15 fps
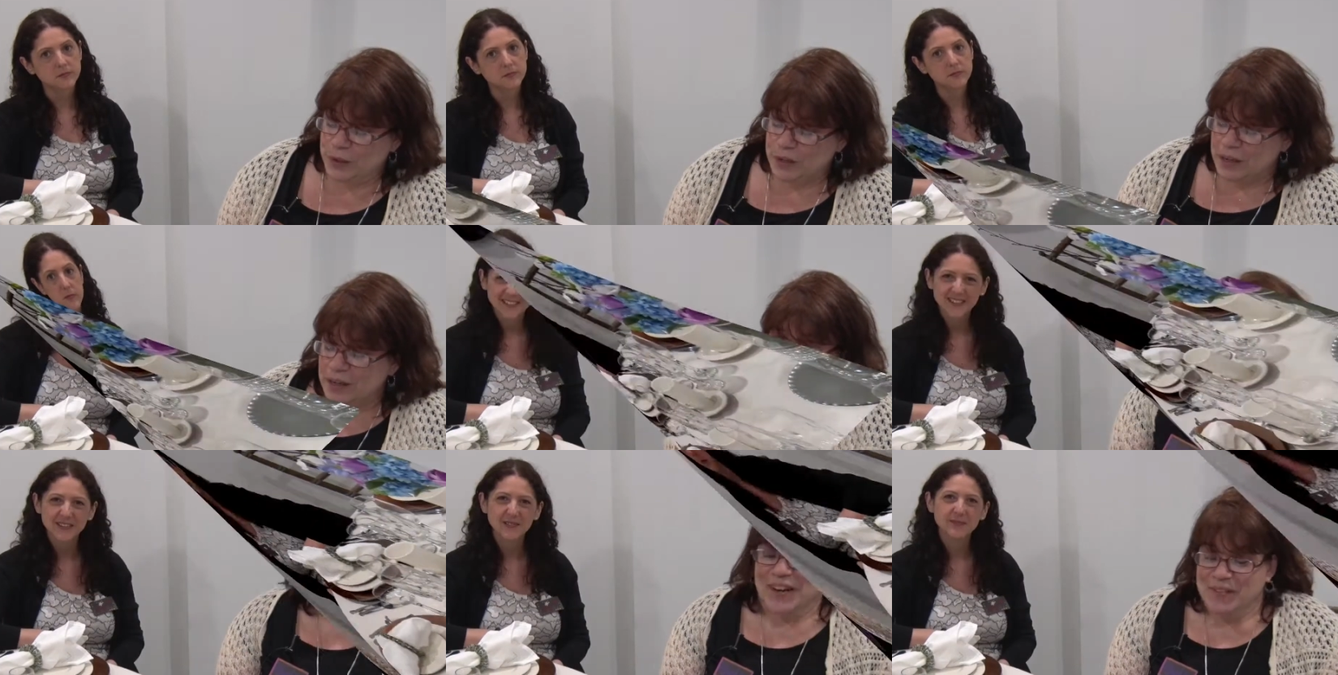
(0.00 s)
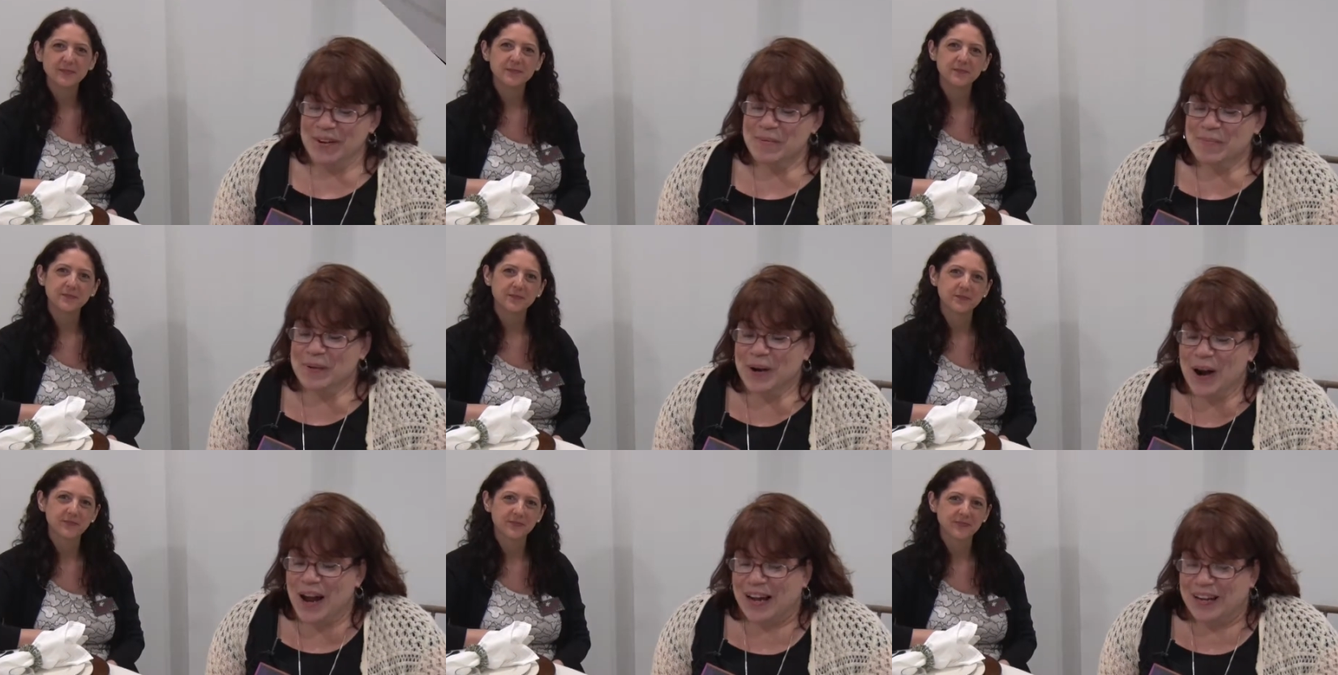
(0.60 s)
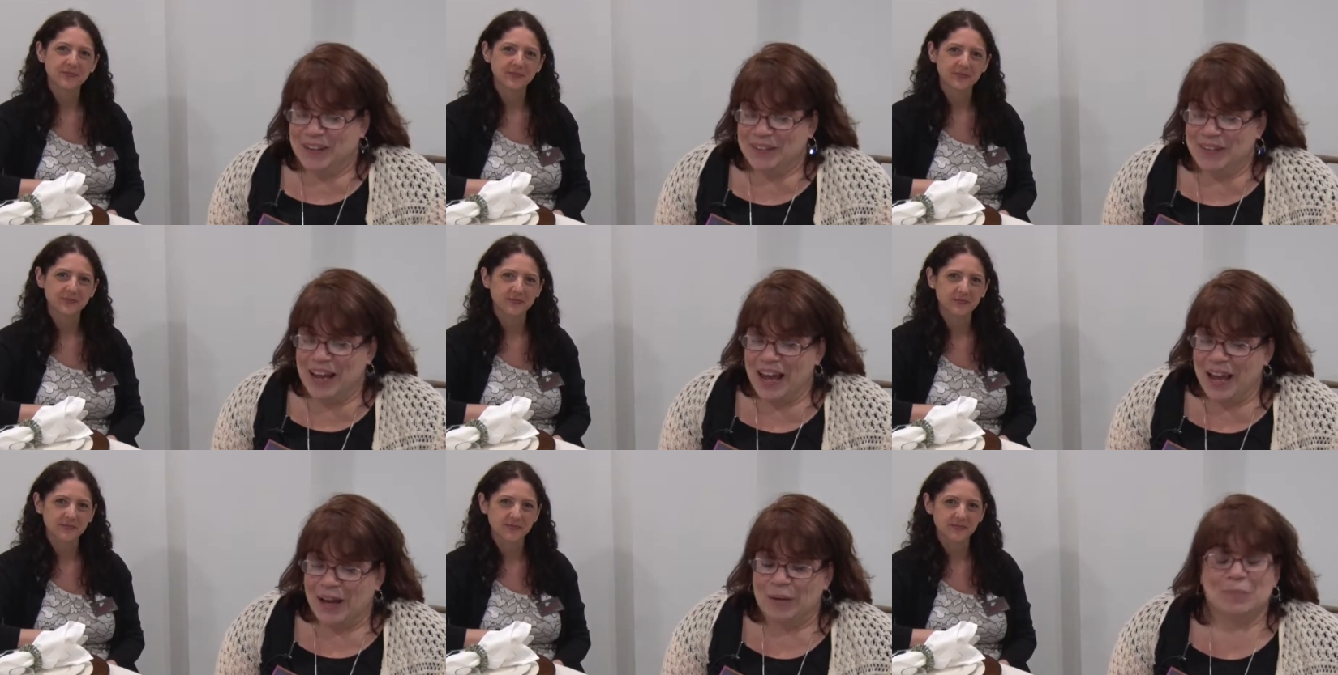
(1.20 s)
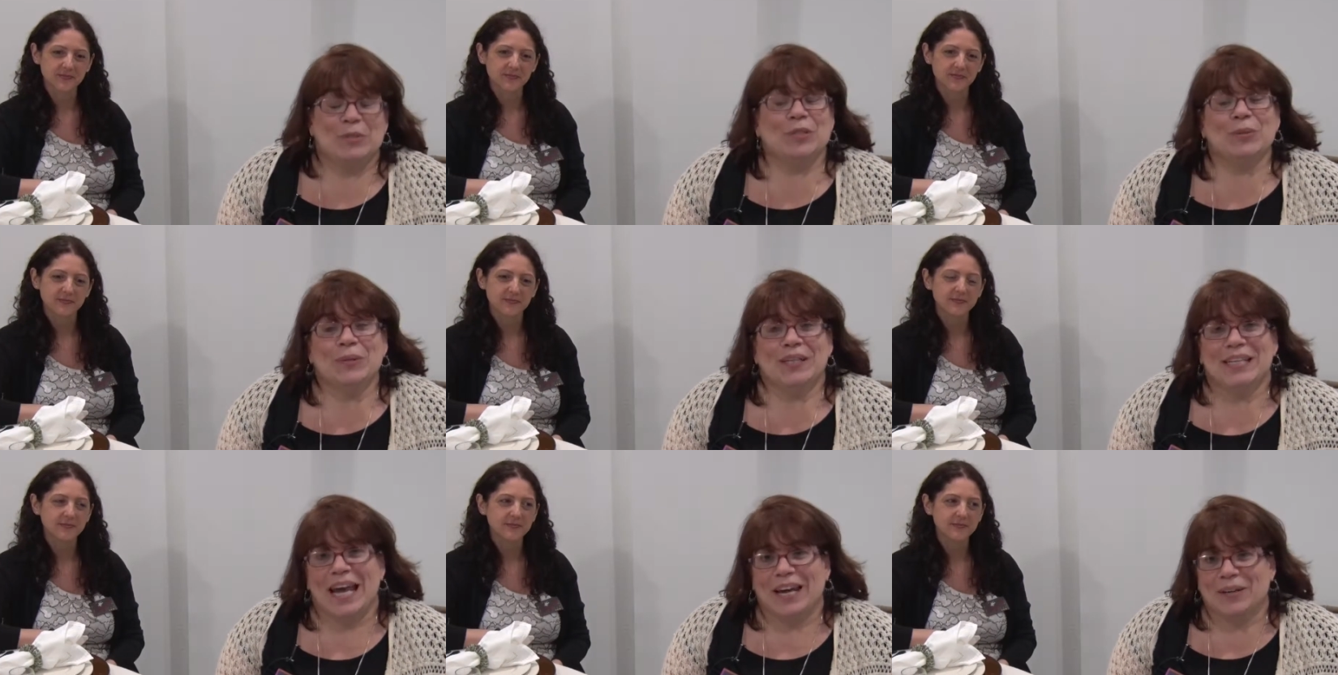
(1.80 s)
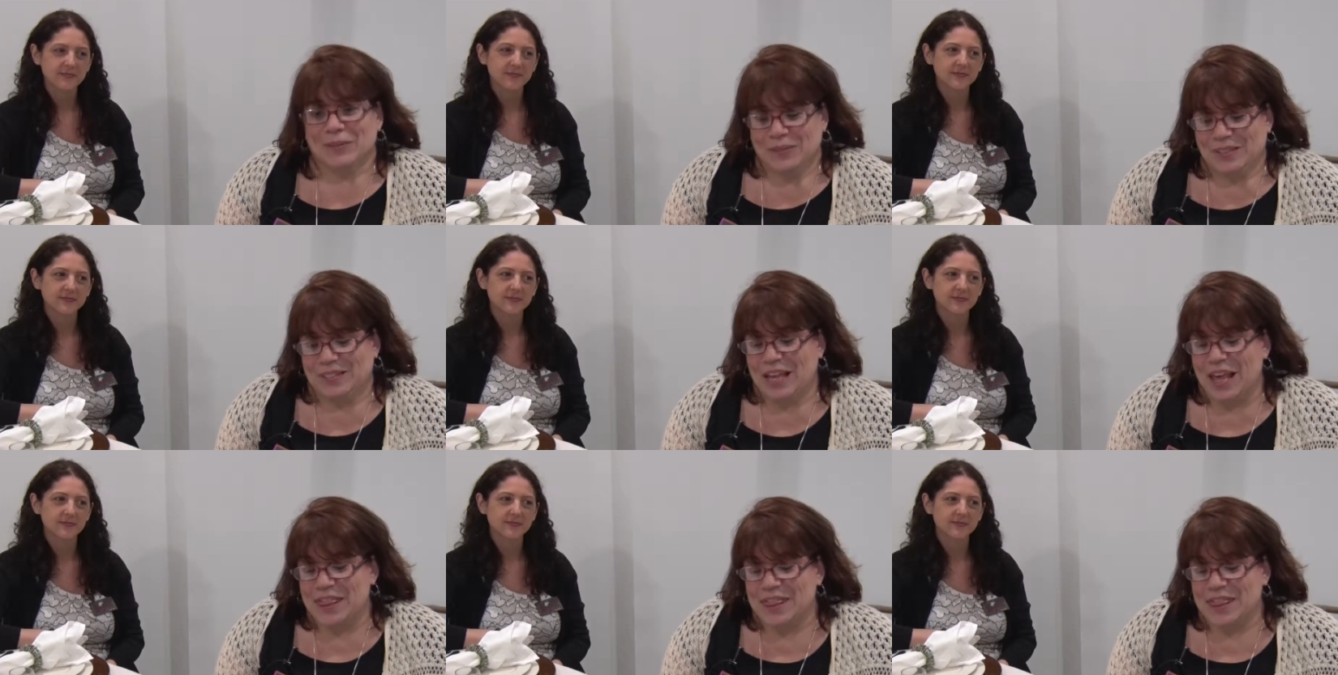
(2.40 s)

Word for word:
Speaker 1: We are very proud um, to announce